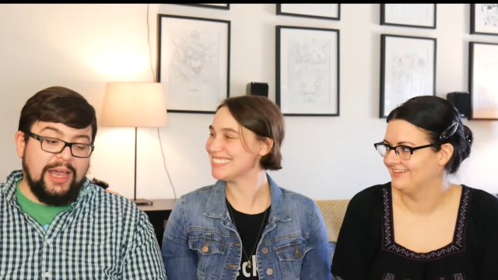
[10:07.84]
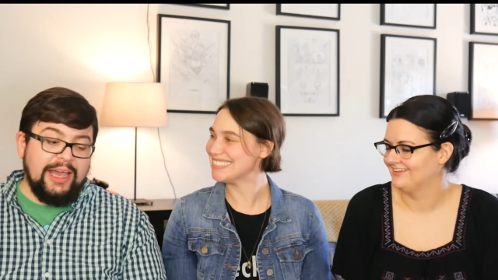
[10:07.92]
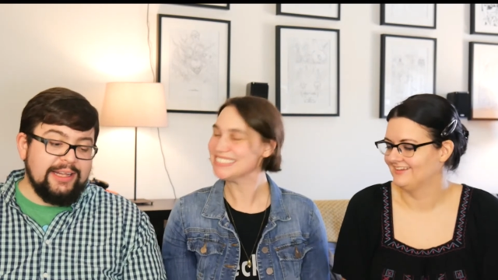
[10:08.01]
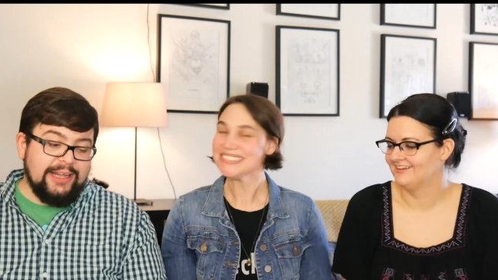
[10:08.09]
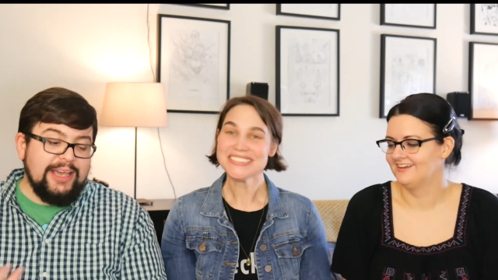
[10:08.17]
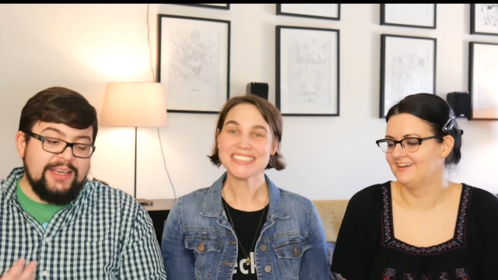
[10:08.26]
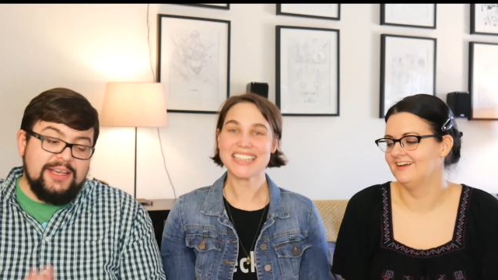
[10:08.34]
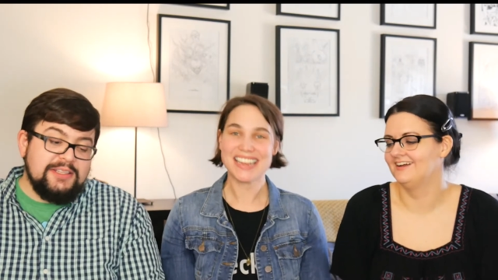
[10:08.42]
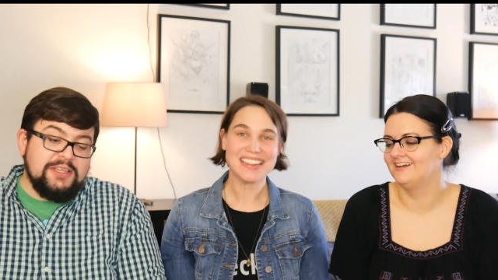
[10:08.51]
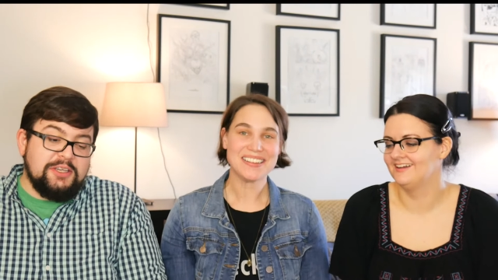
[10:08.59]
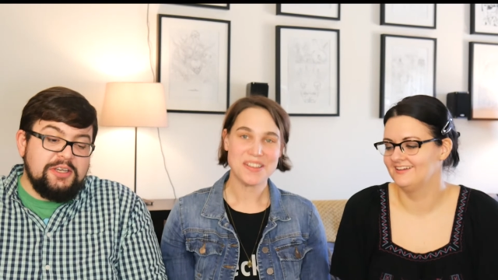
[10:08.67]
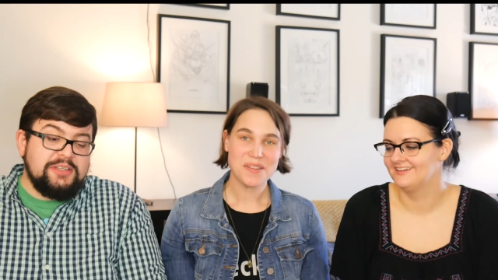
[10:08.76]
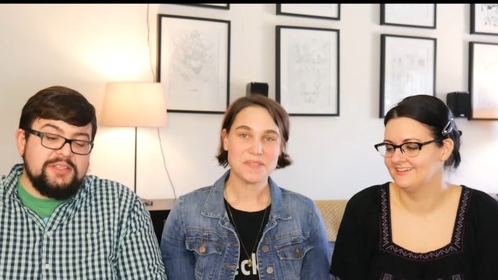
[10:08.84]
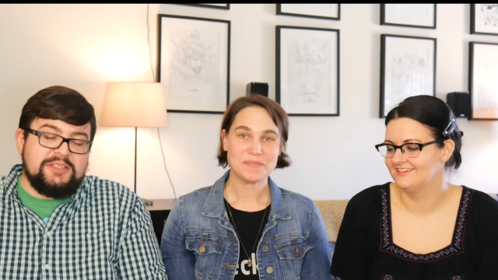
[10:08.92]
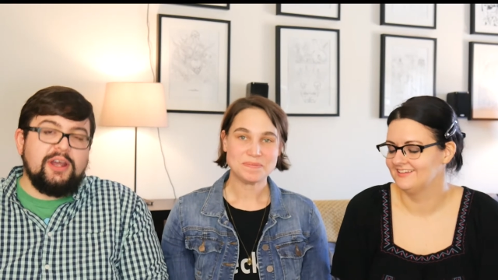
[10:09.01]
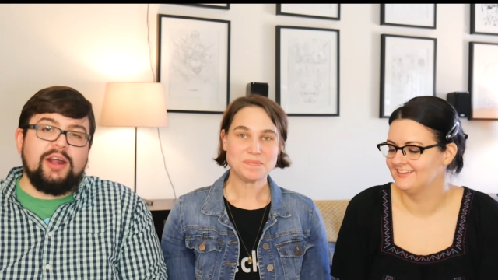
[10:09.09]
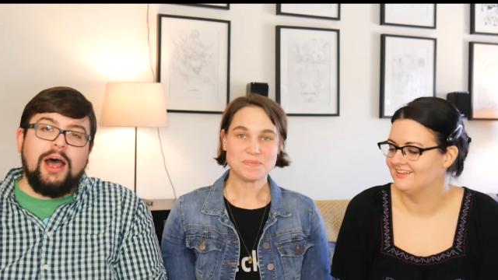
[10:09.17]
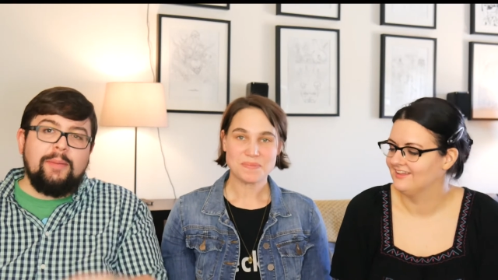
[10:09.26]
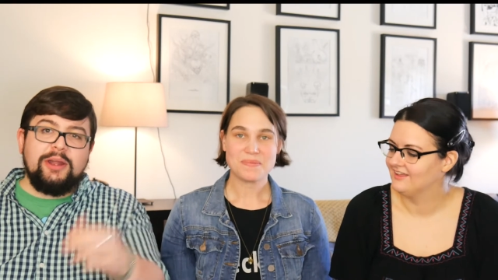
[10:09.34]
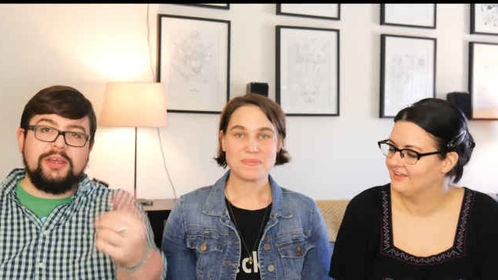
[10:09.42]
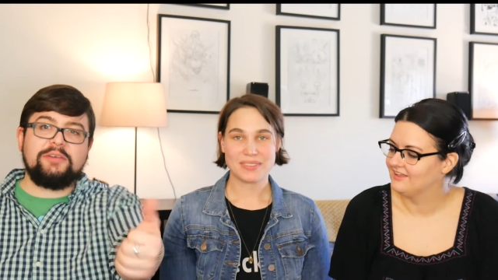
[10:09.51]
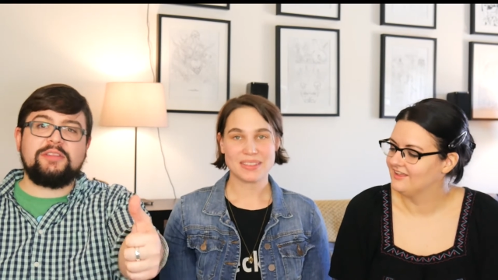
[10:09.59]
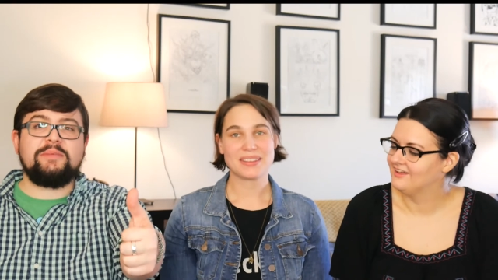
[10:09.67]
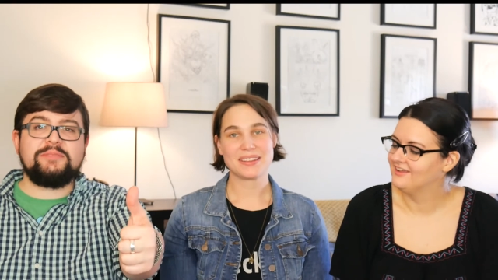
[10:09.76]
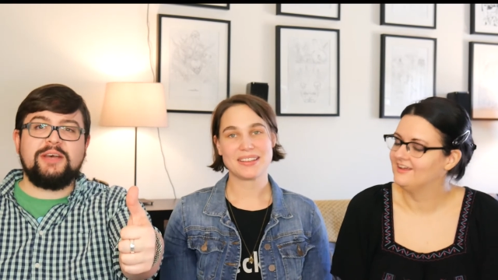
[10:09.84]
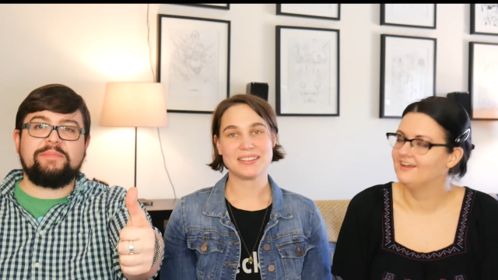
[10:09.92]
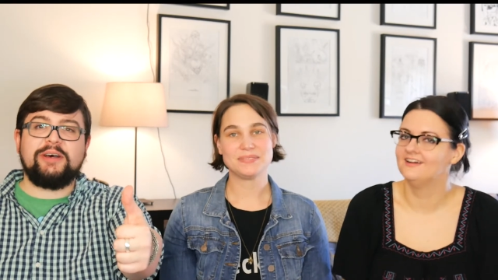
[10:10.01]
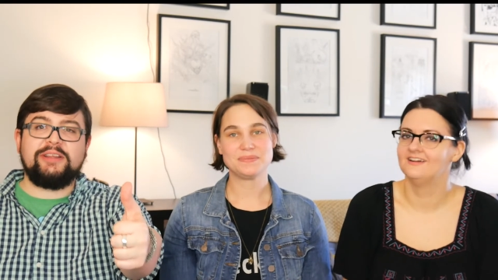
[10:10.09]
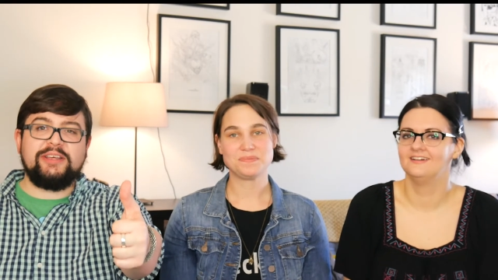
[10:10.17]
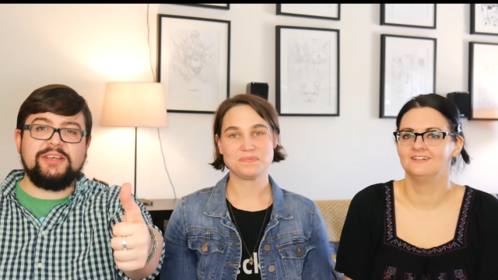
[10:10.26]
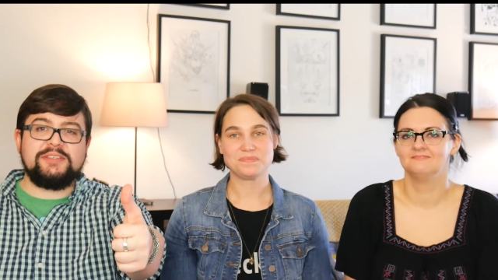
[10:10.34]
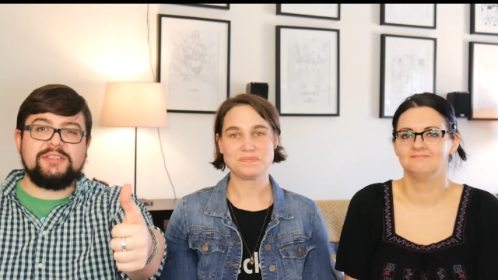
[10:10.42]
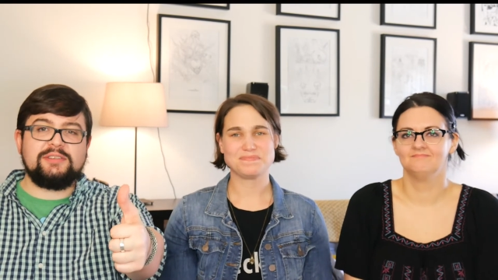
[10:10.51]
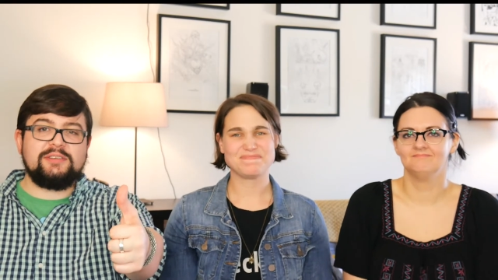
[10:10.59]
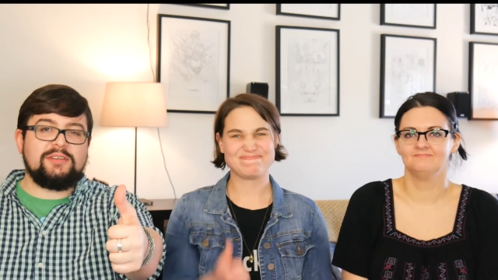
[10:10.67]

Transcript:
Speaker 1: I like it. It's a good dessert. I'm gonna go thumbs up on this.